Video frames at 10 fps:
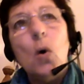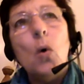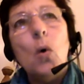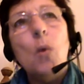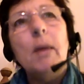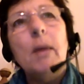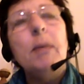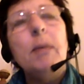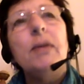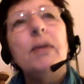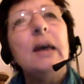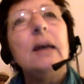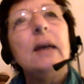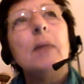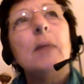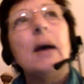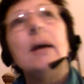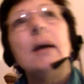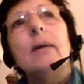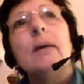or maybe thinking
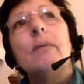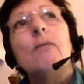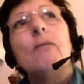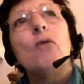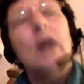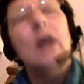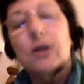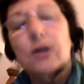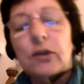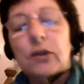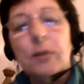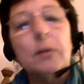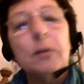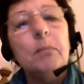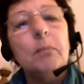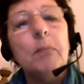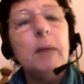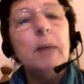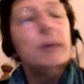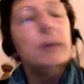about relationships,
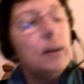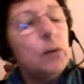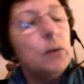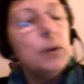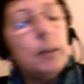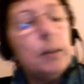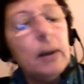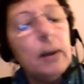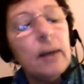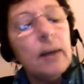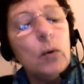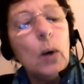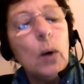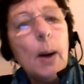maybe take them to a deeper level.